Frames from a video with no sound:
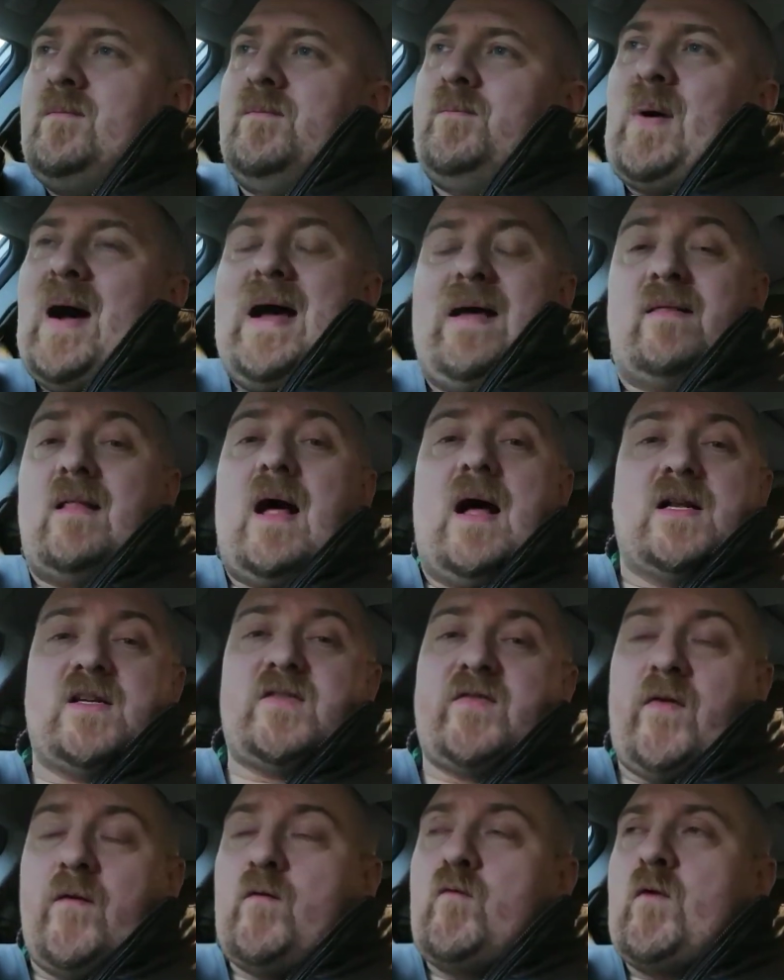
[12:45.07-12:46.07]
by and
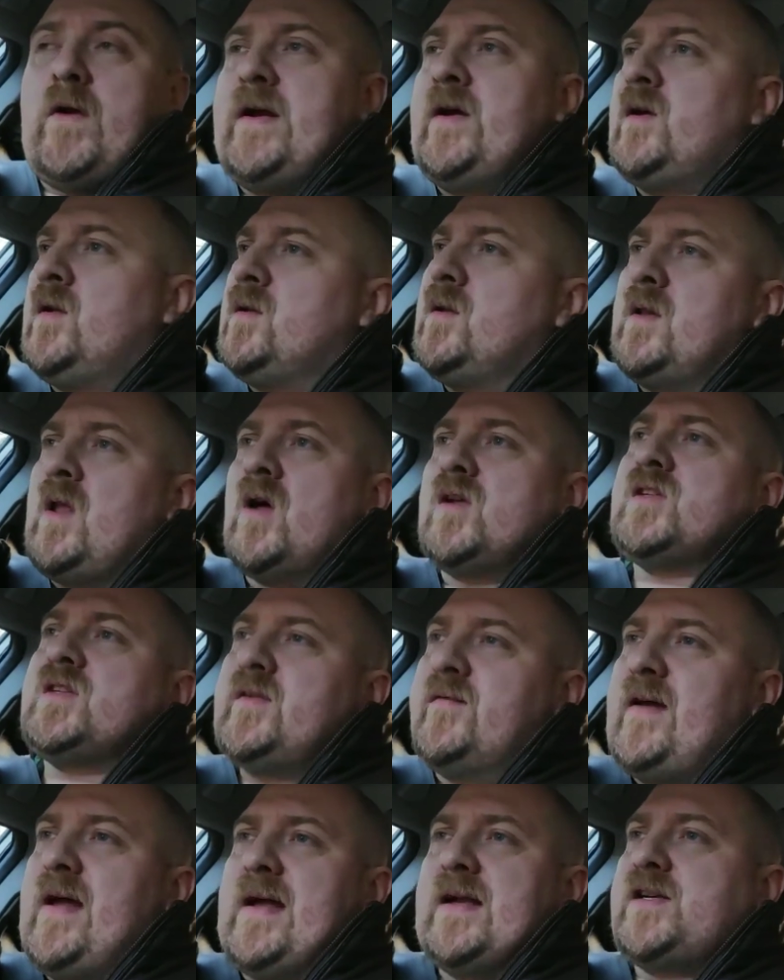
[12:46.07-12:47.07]
large for real, lots
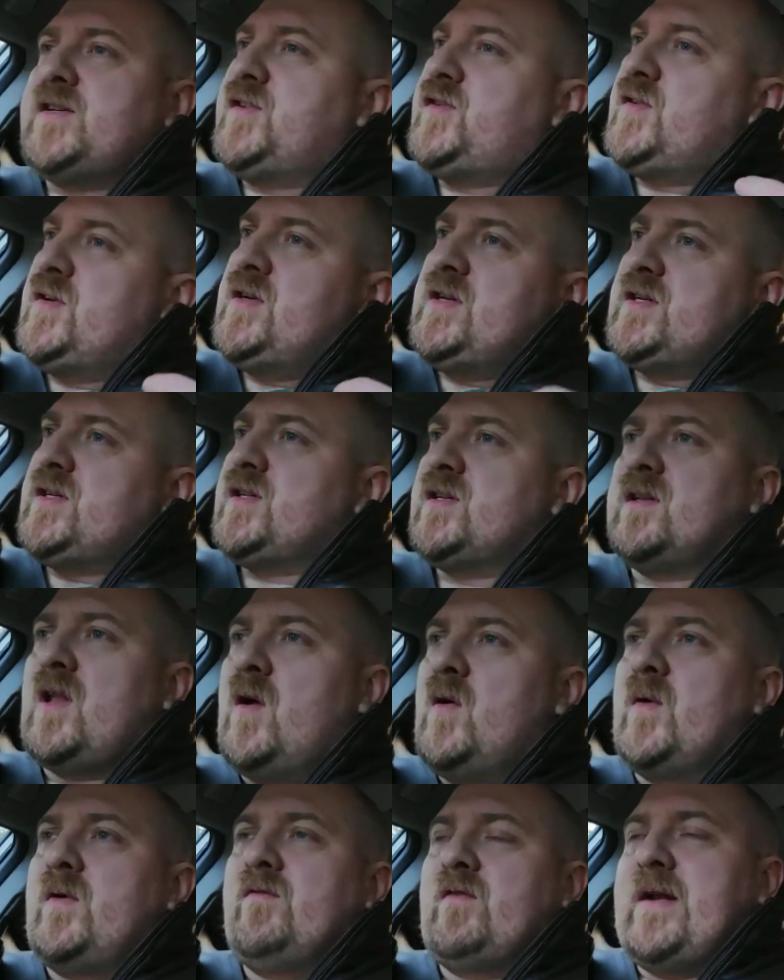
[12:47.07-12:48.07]
of extras,
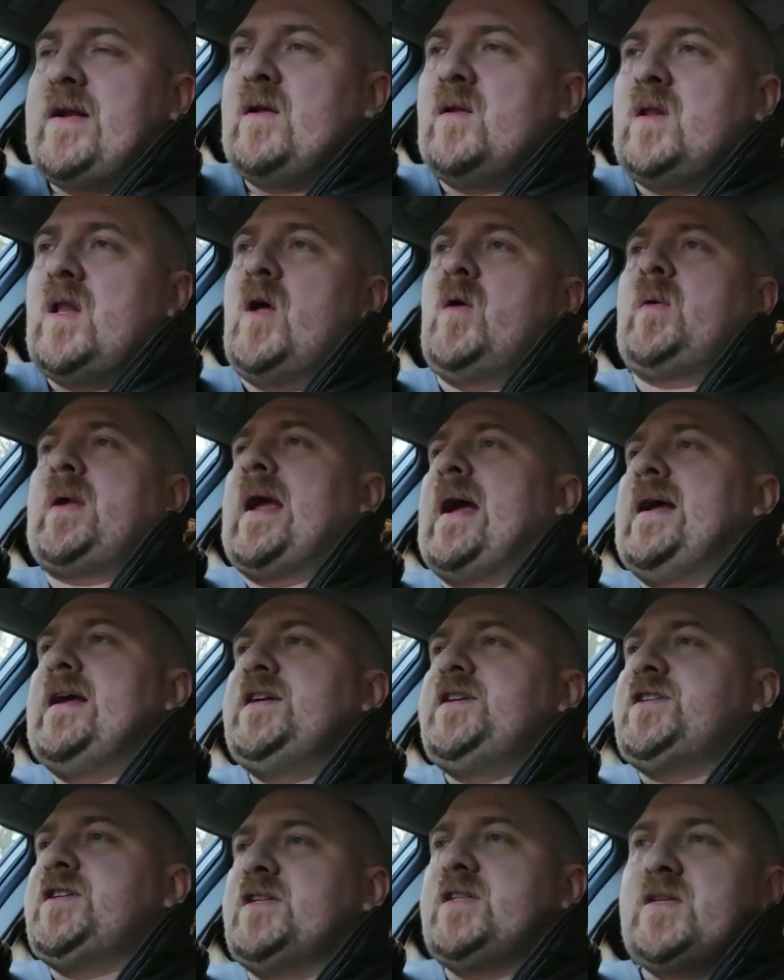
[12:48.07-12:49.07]
real
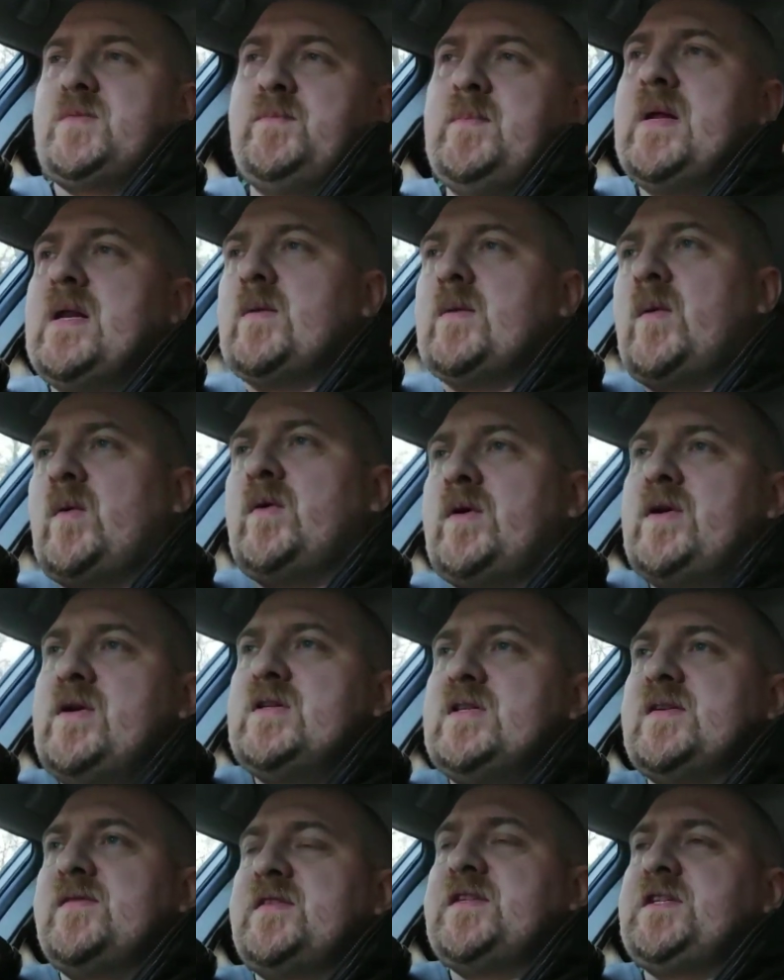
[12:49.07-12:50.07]
locations, minimal
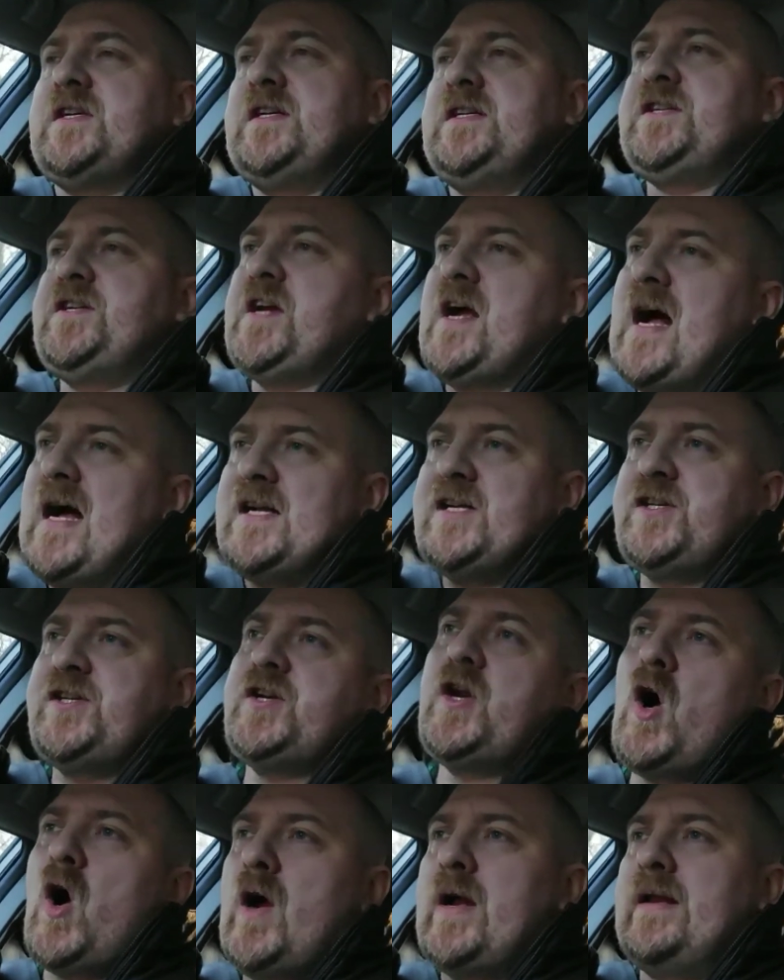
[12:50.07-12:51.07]
use of CGI,
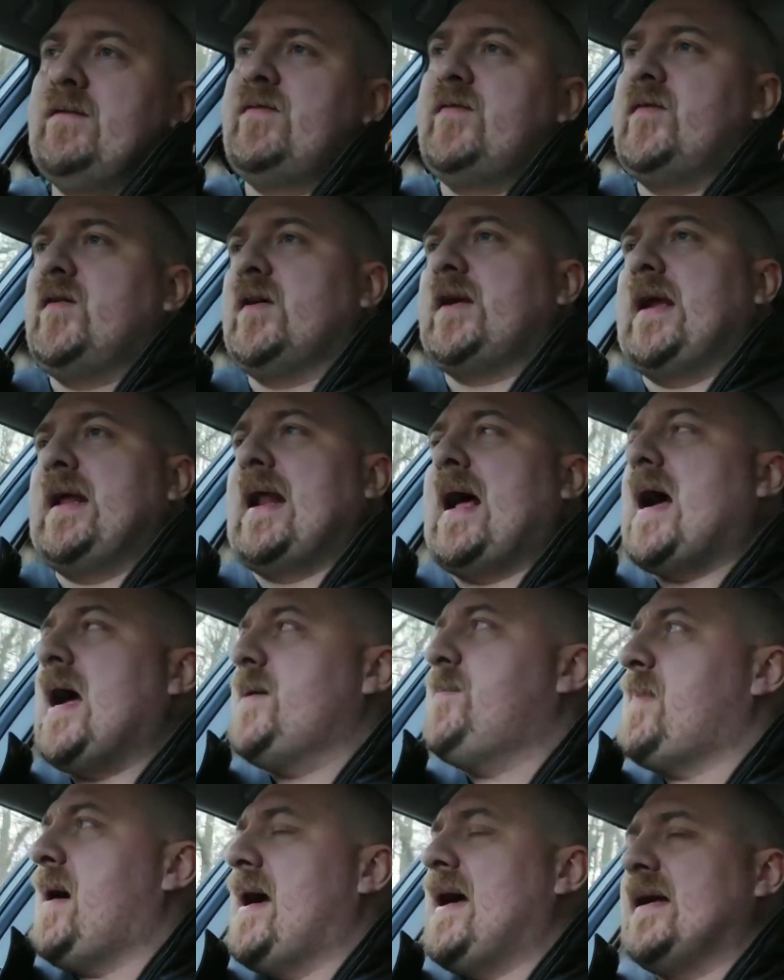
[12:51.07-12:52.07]
shot in fucking
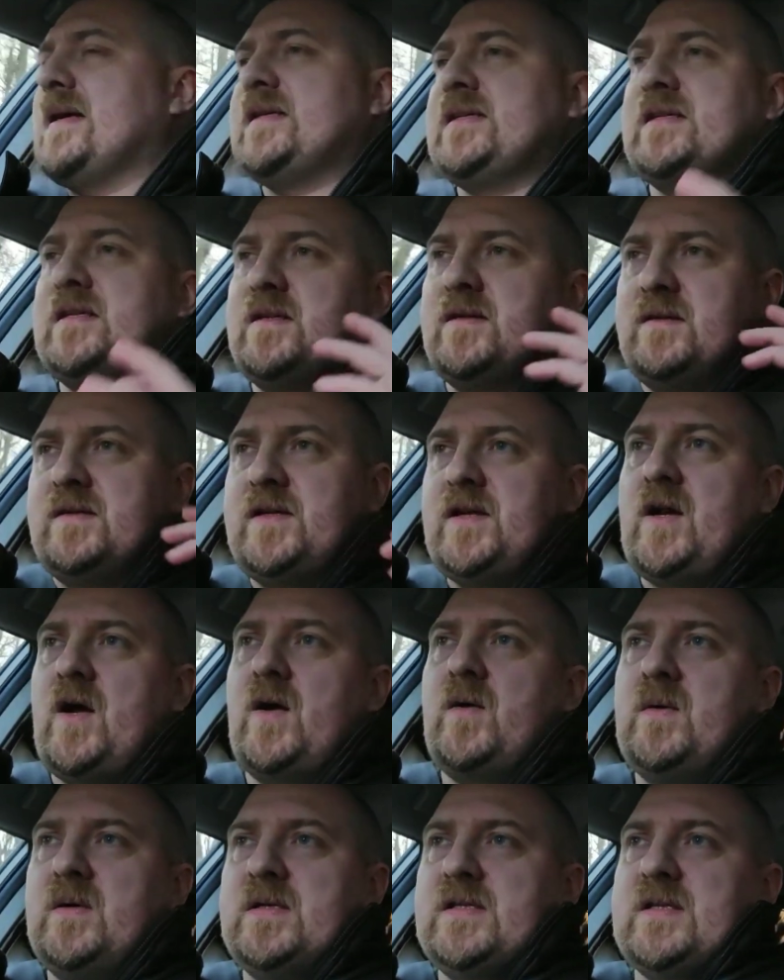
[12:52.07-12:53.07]
IMAX, and
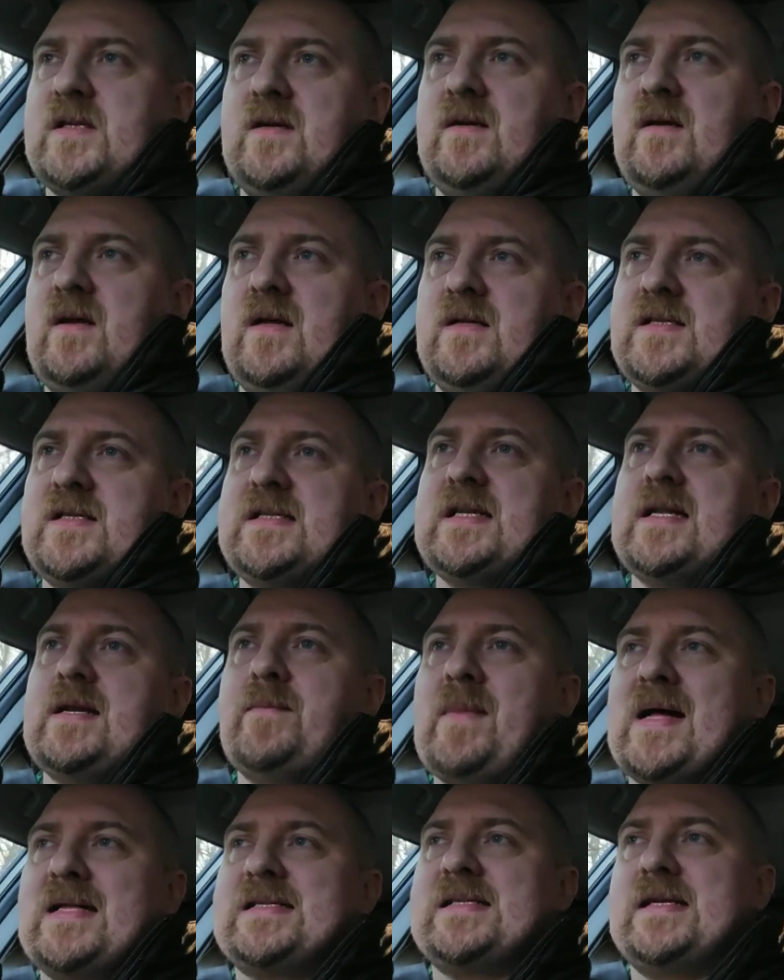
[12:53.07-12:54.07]
is a
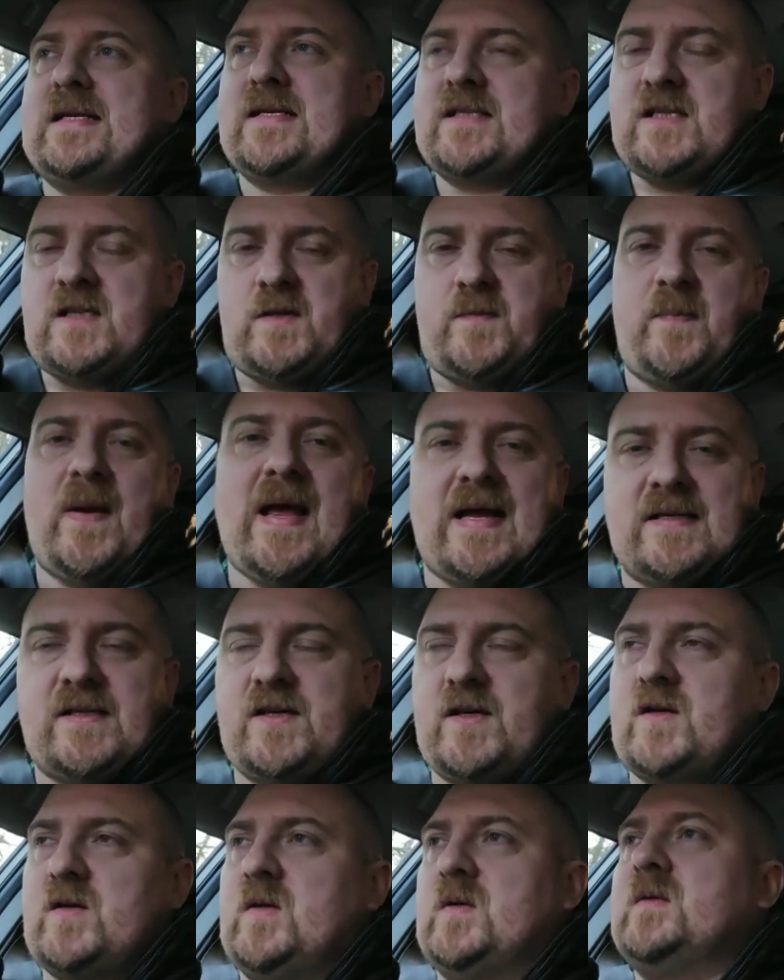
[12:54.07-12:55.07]
cinematic
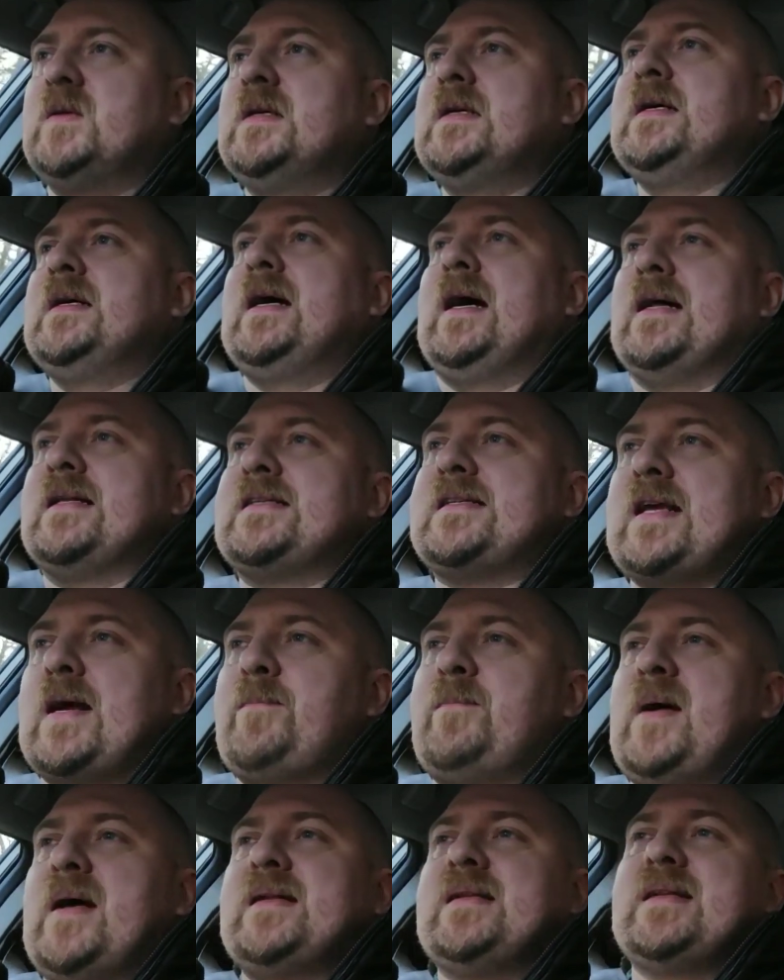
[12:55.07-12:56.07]
spectacle. And
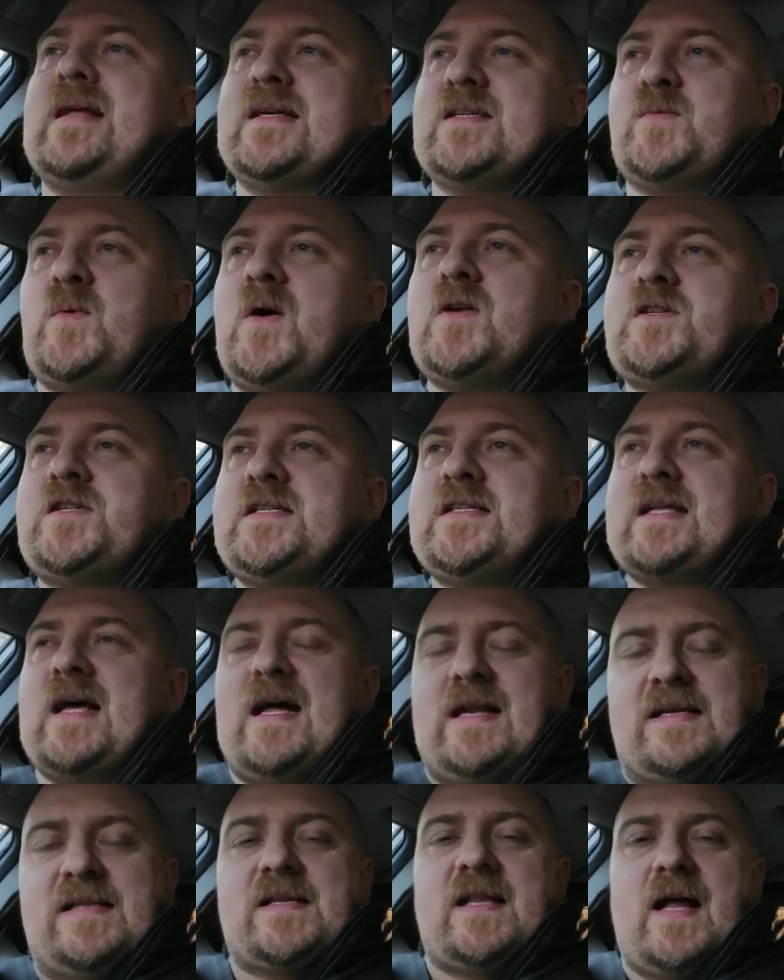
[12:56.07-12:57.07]
Sam Mendes watches
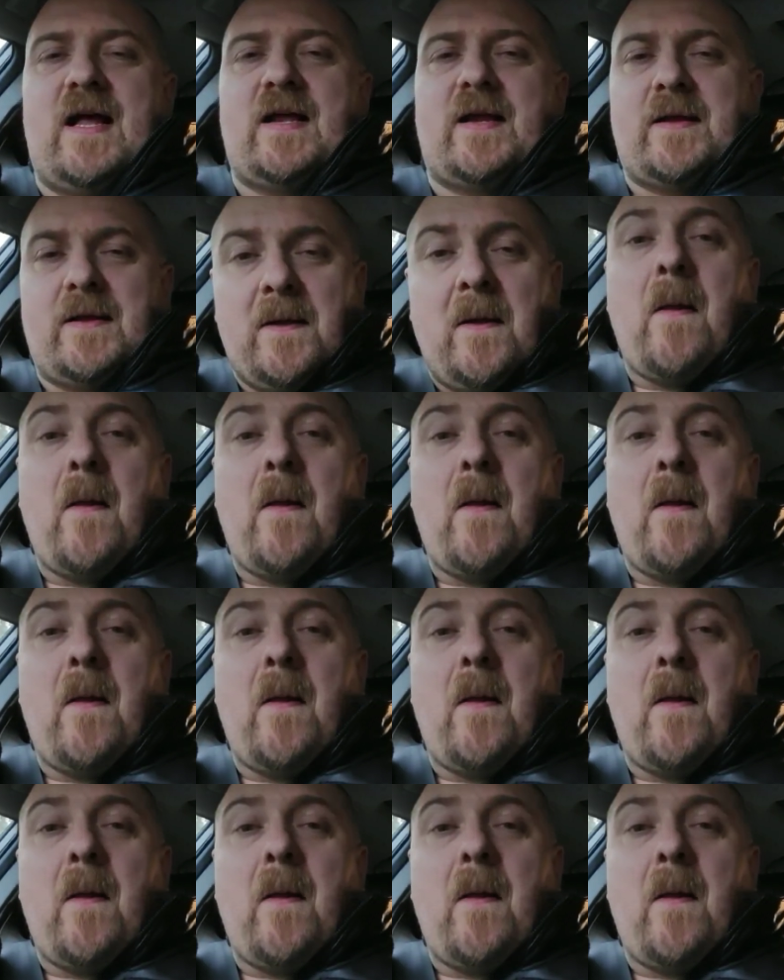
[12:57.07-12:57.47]
that and he's like,